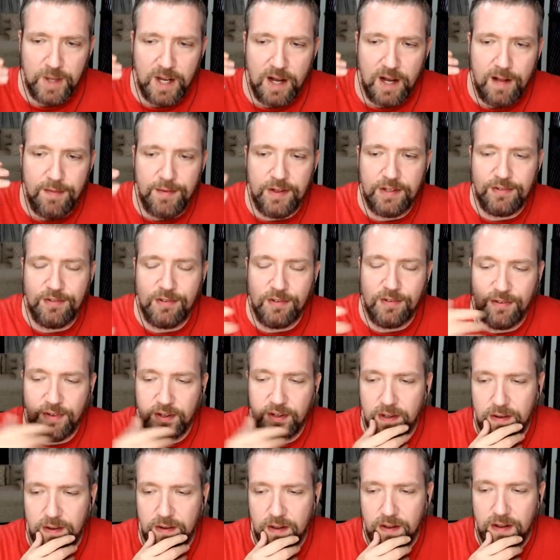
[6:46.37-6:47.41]
And this is
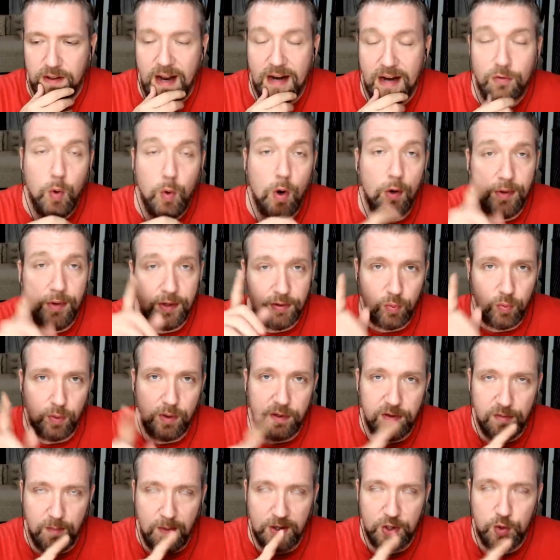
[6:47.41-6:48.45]
the the next quote, and this one
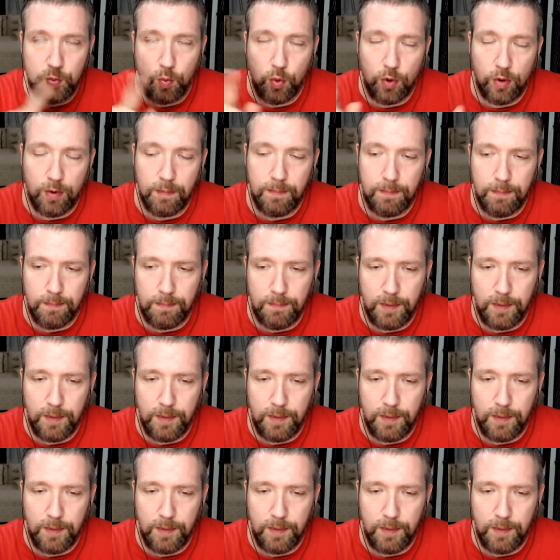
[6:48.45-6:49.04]
is much more